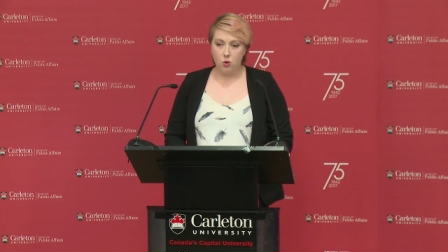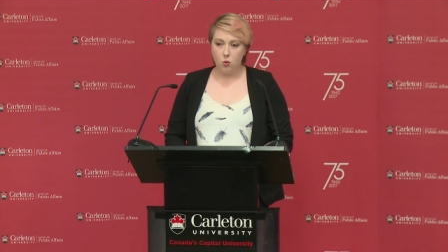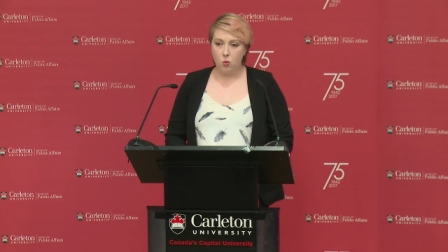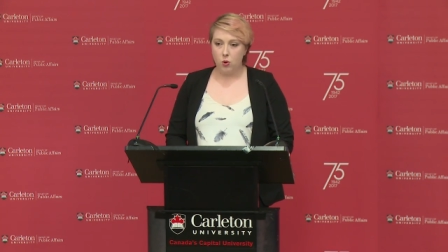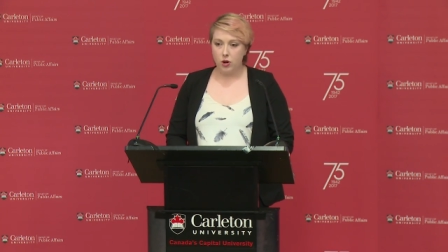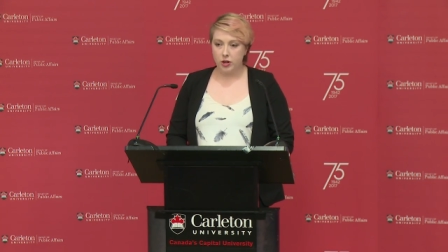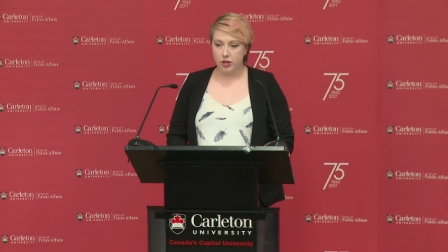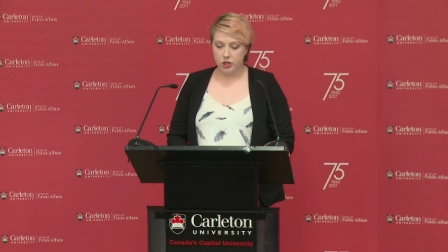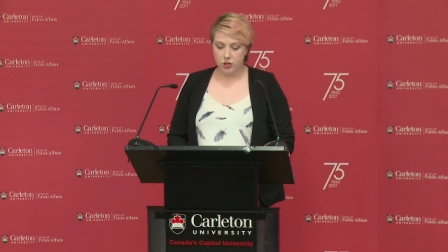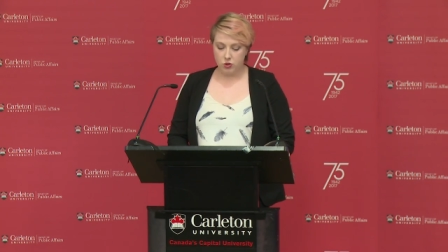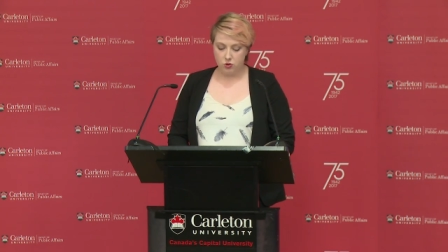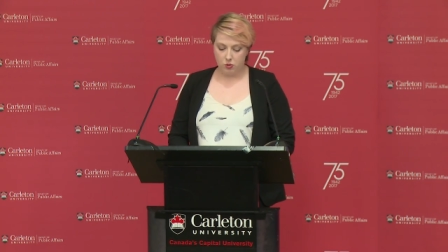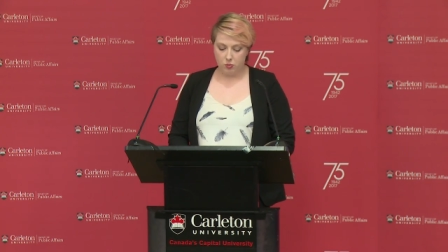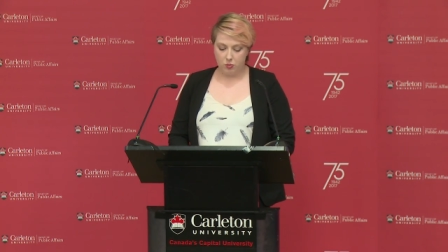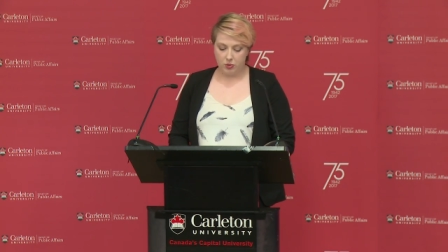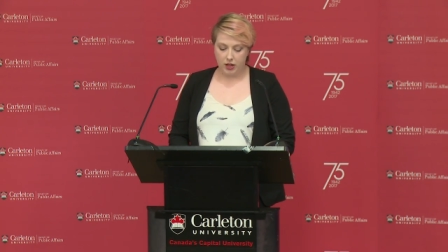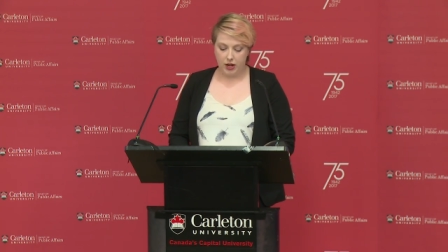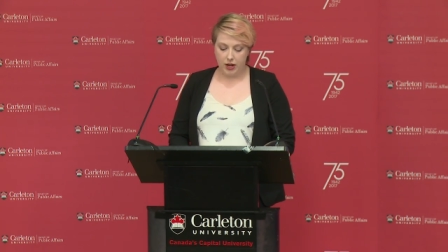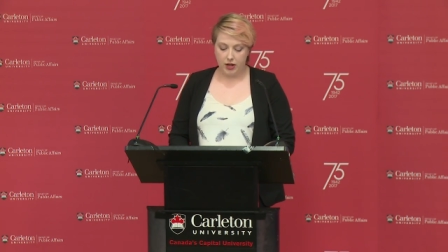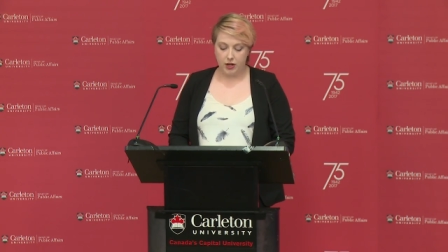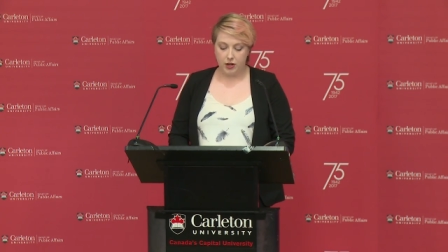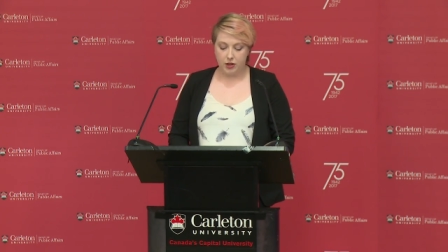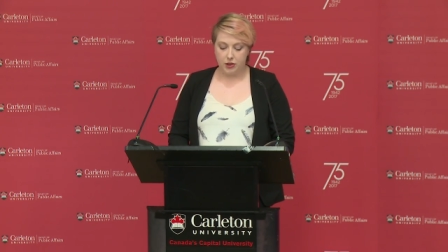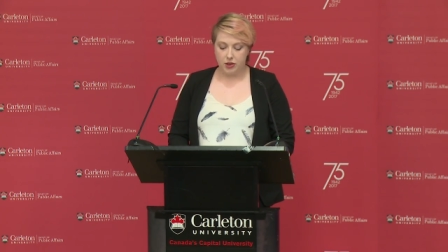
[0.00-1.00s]
Wanting to
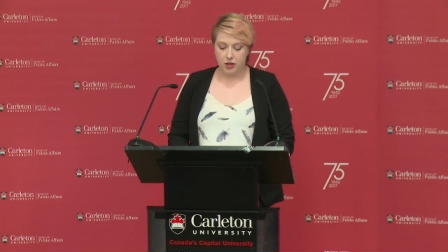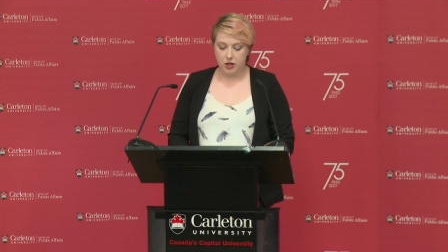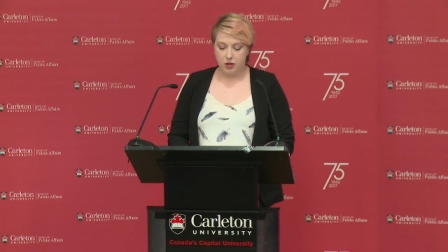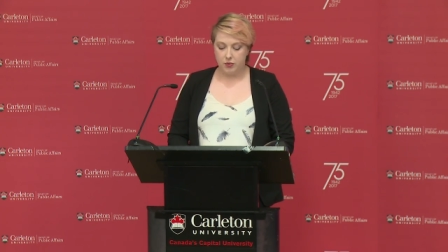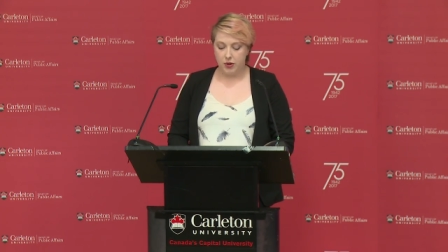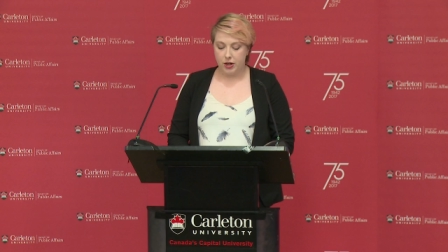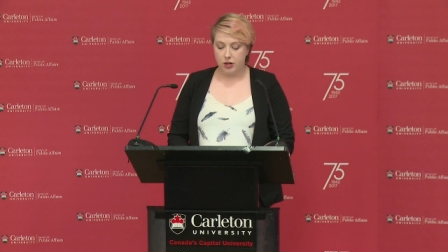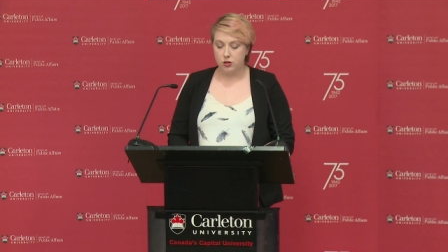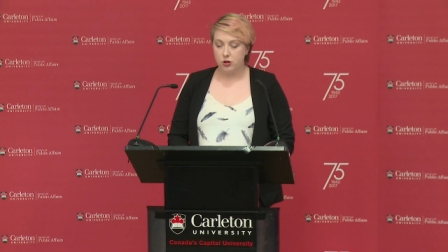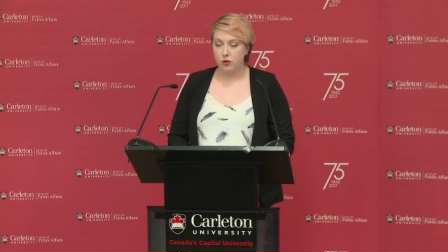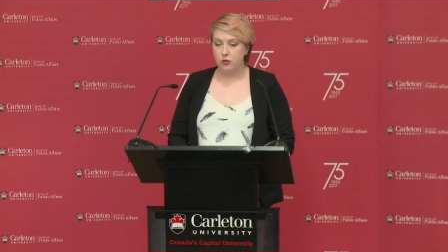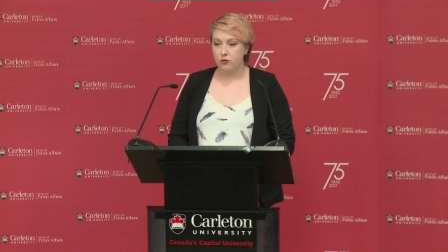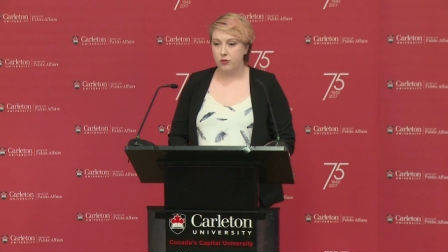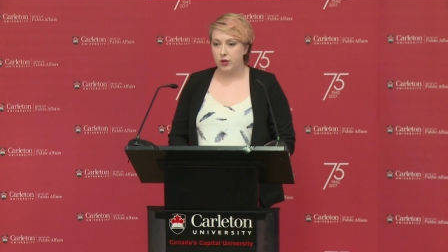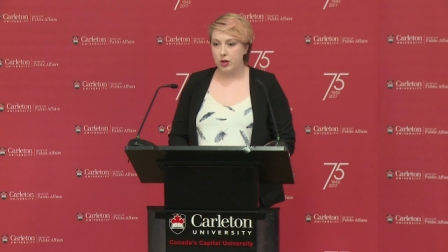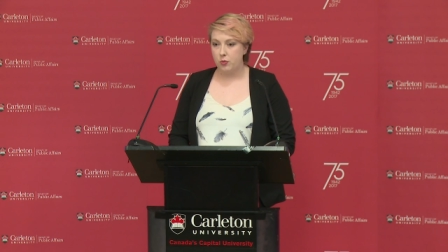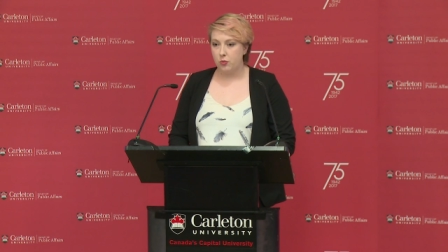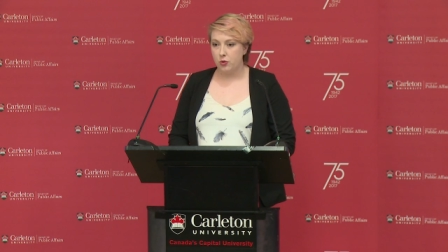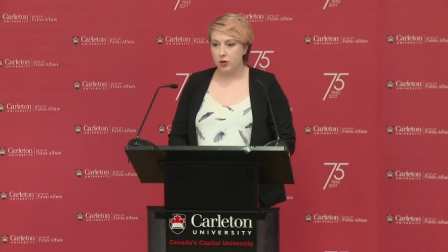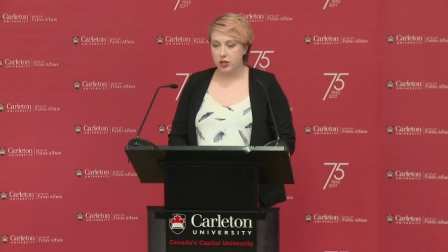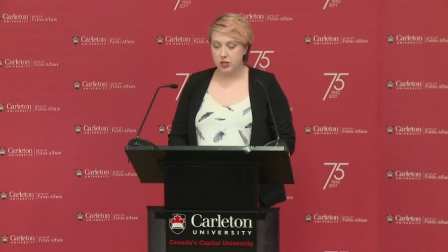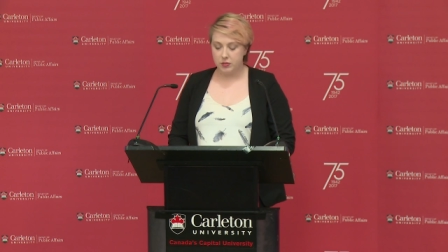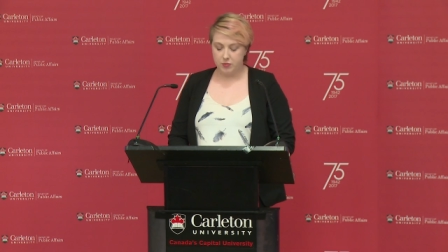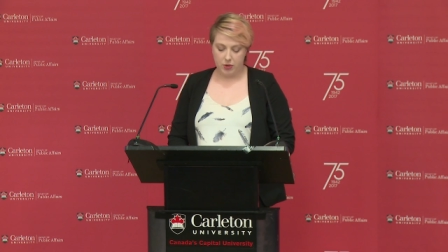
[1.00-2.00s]
apply a theoretical
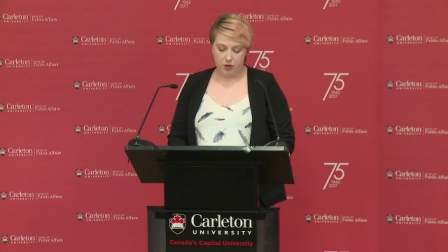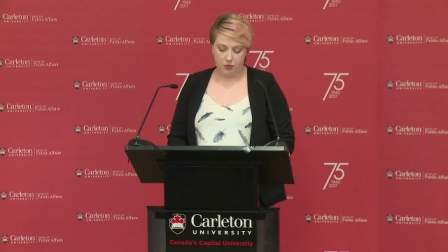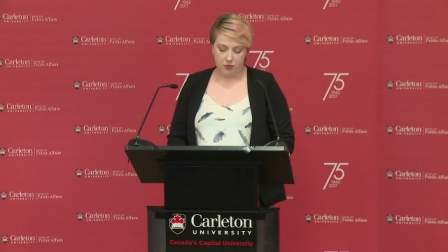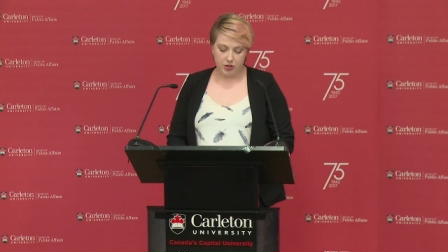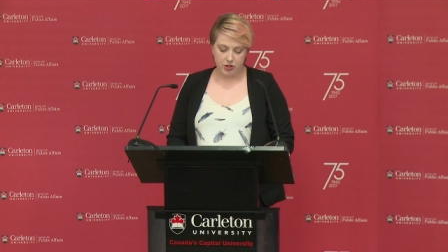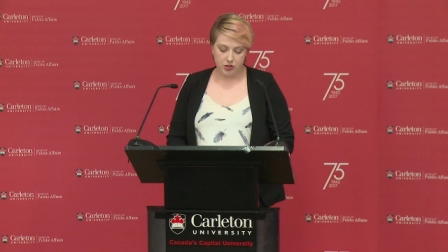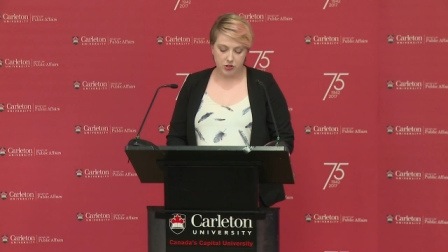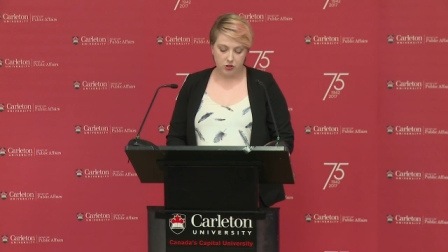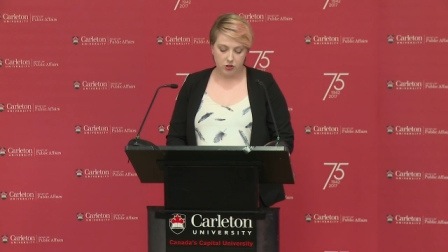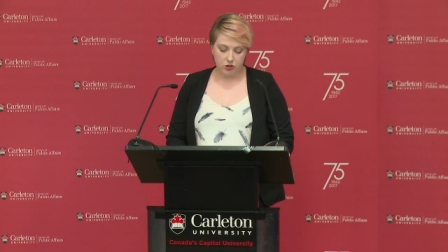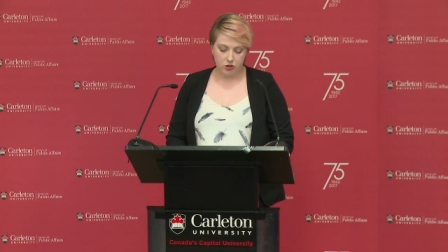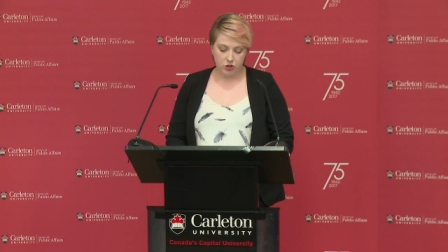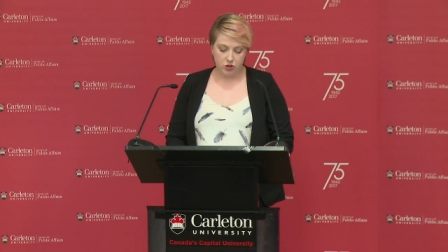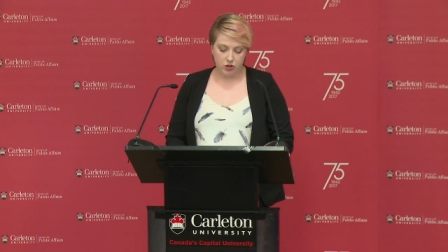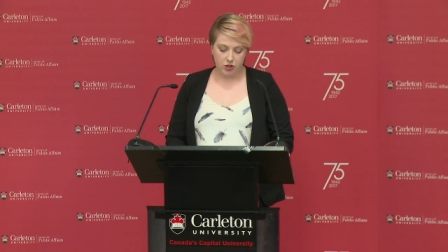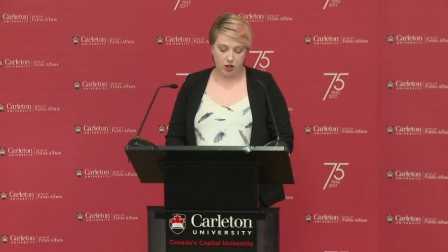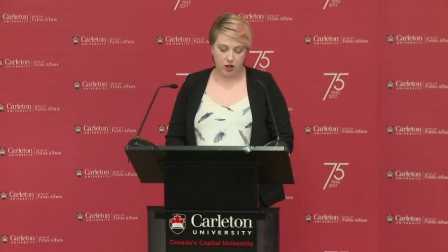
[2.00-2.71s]
framework to my research,